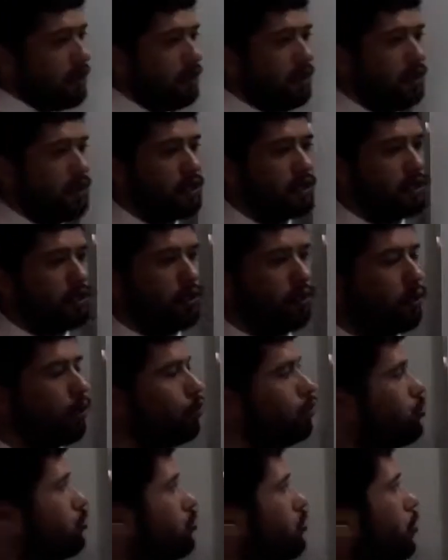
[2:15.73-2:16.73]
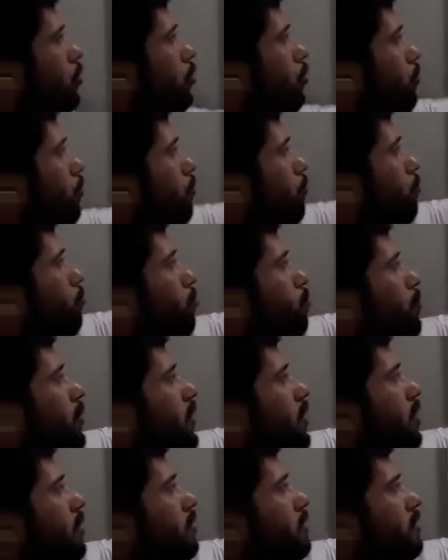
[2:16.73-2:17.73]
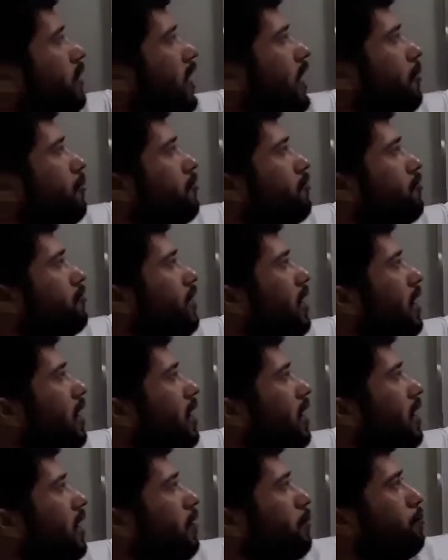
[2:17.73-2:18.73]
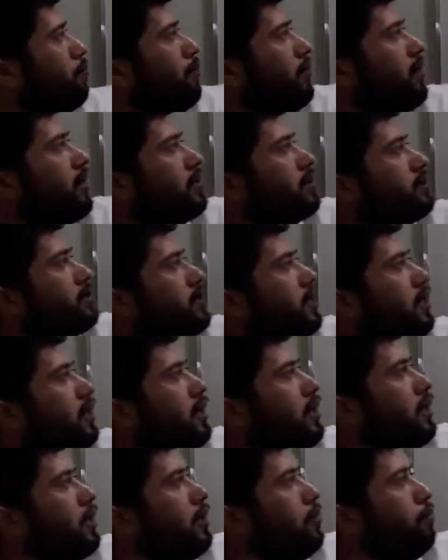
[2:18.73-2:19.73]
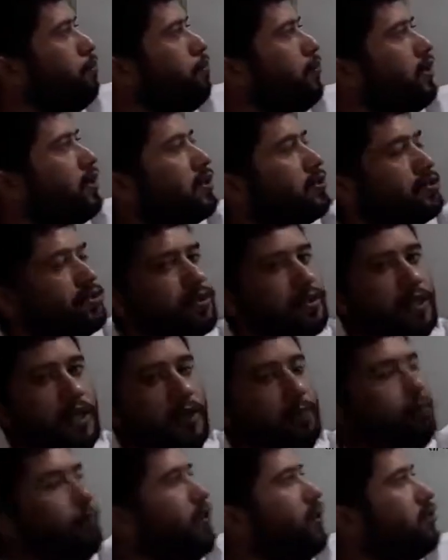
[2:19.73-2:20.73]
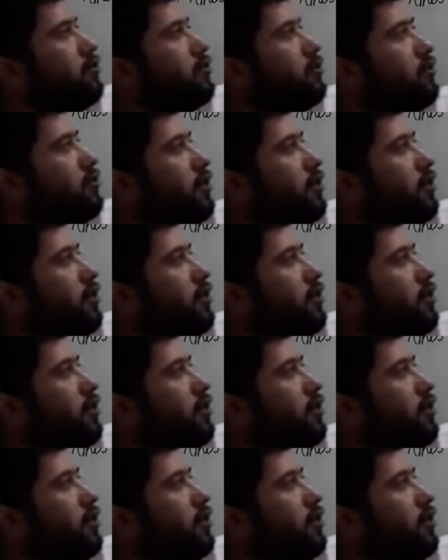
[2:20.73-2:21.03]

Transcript: equals B times R plus E plus D plus